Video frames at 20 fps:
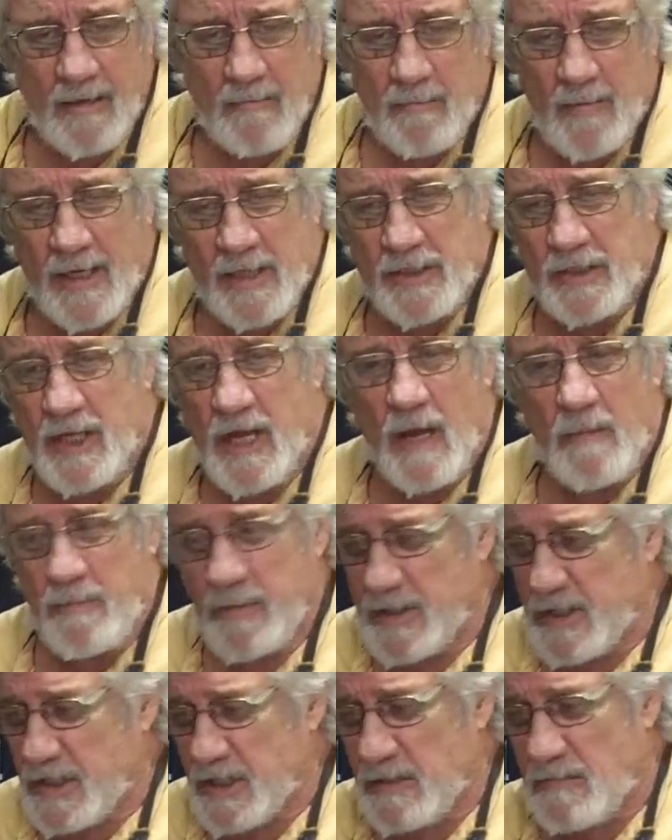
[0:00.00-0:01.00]
my shop
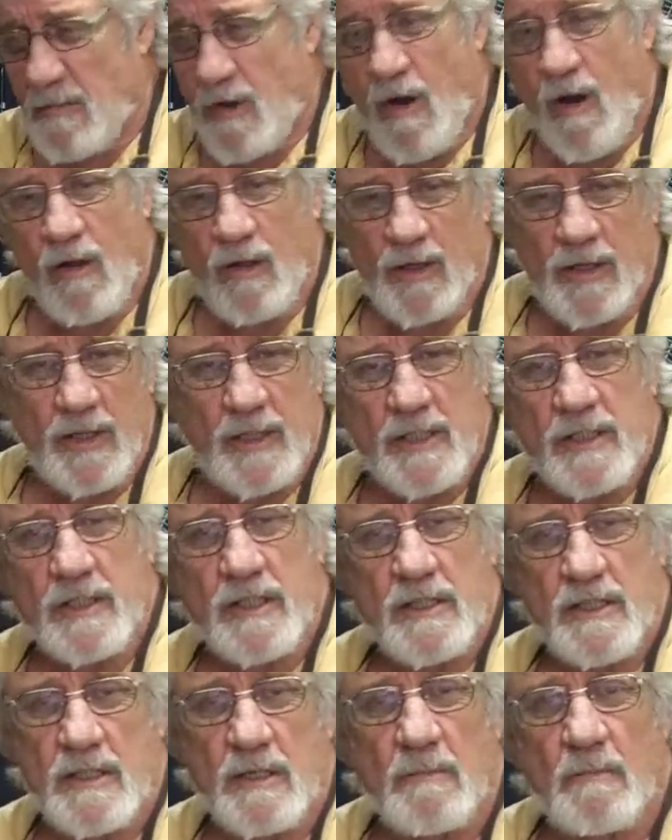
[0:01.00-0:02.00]
is small and this
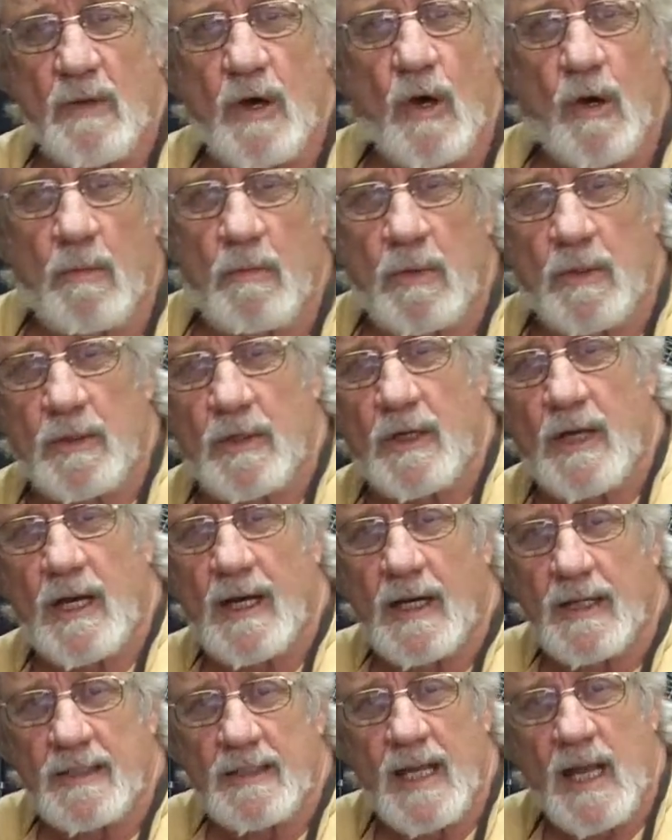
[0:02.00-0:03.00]
is a
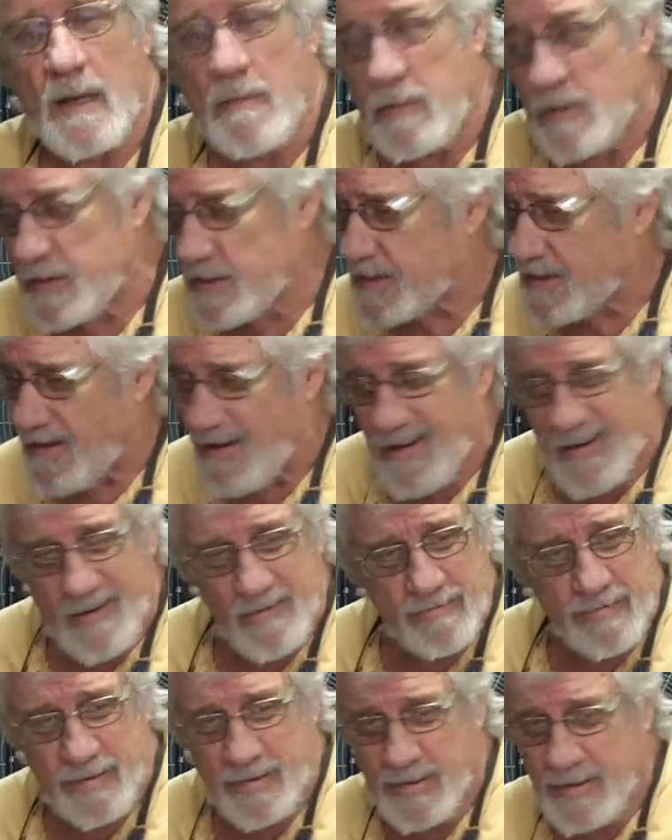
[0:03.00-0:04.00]
mobile table saw, and
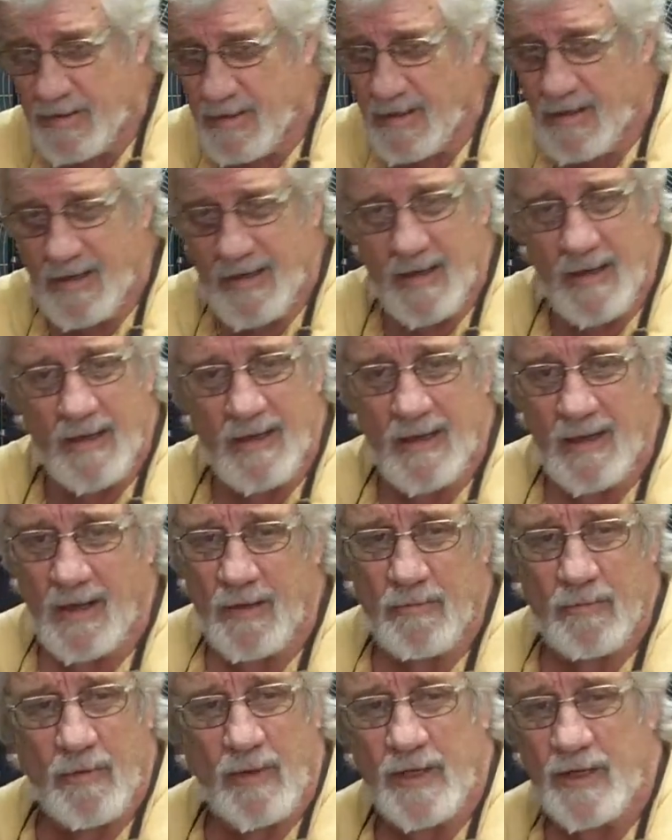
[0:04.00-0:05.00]
I
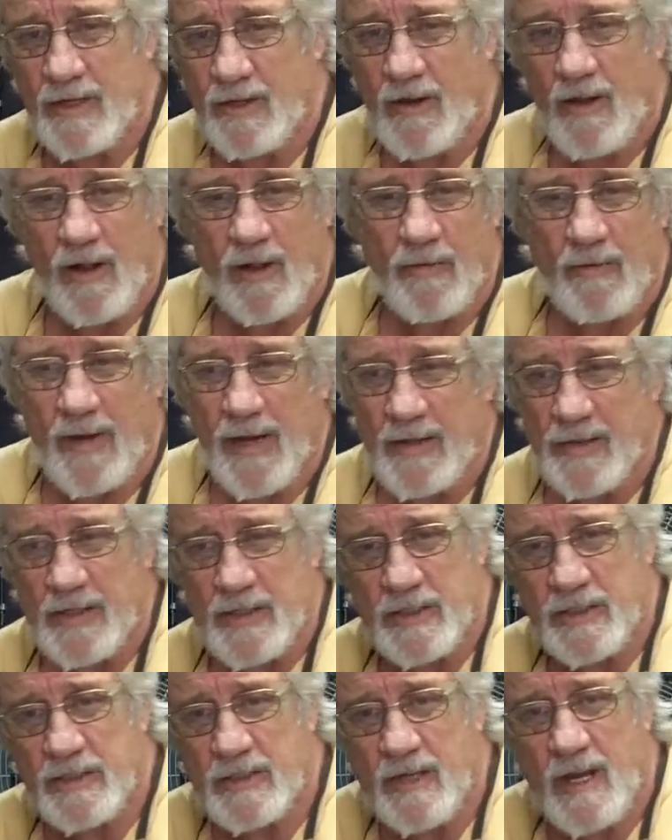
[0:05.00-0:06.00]
run it all around
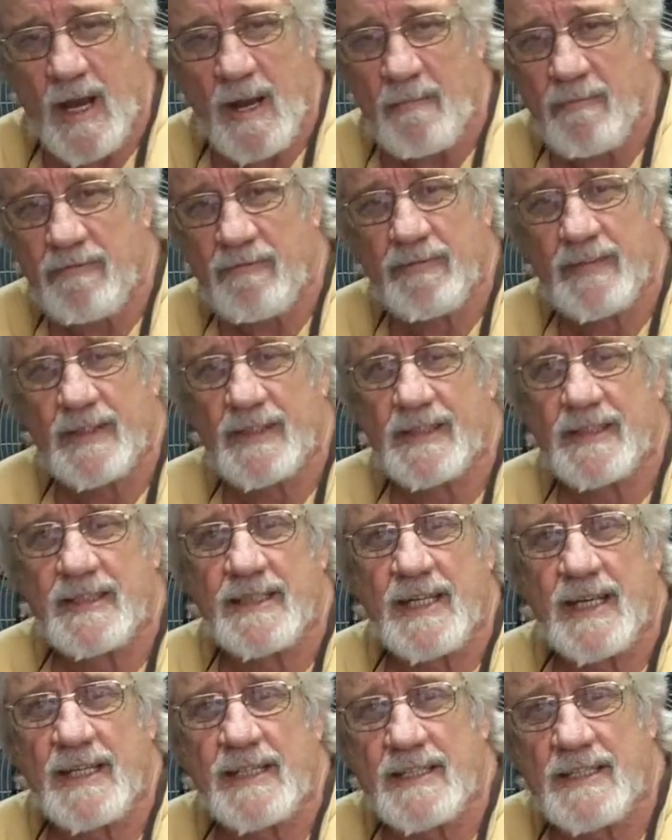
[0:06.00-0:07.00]
this shop
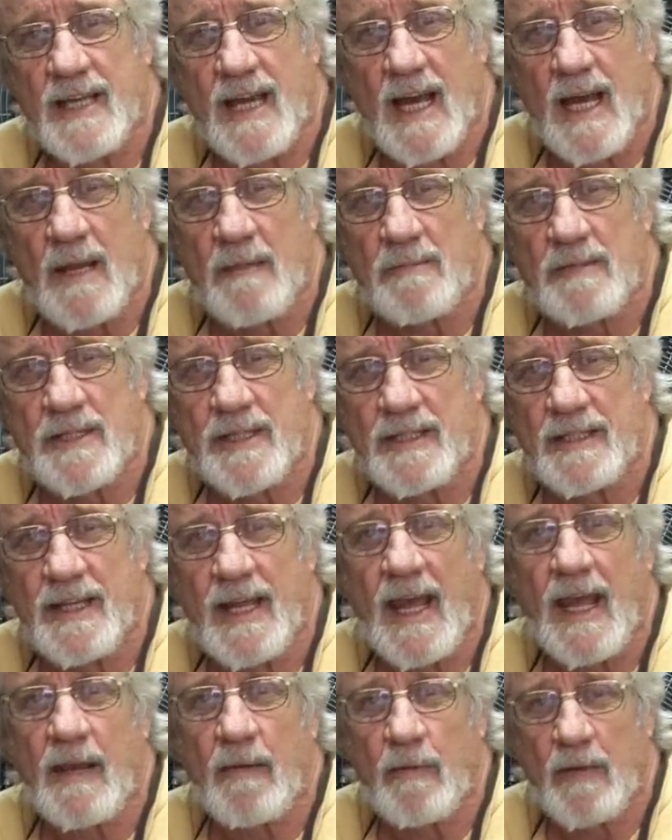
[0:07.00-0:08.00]
10 times a
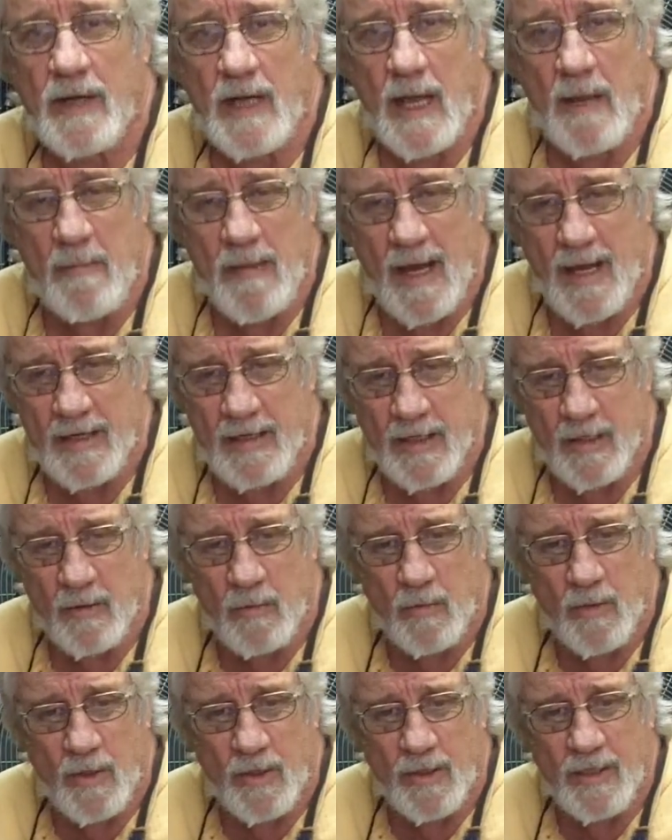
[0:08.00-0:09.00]
day when I'm out here
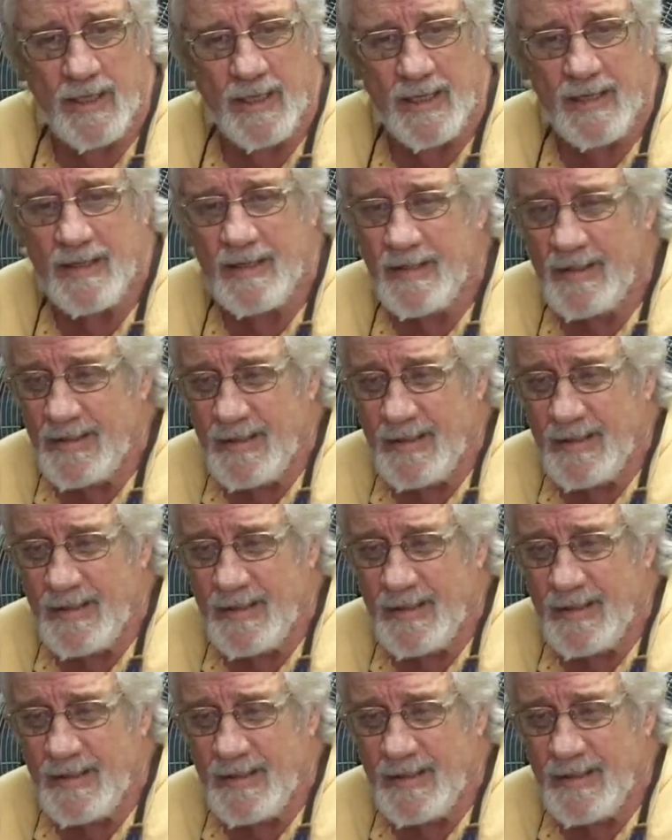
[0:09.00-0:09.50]
working,